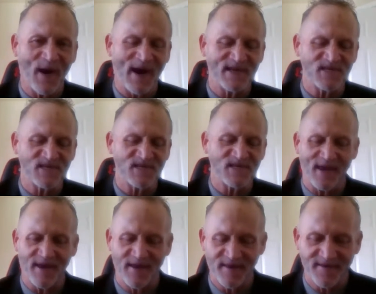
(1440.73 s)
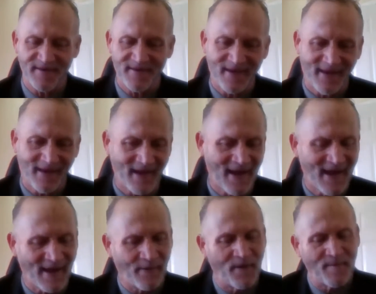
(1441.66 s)
graduated,
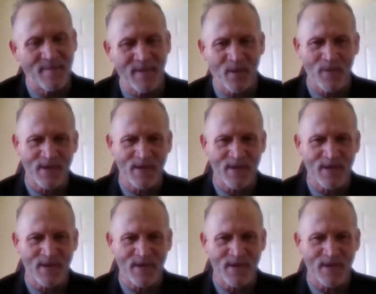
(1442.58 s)
I don't know,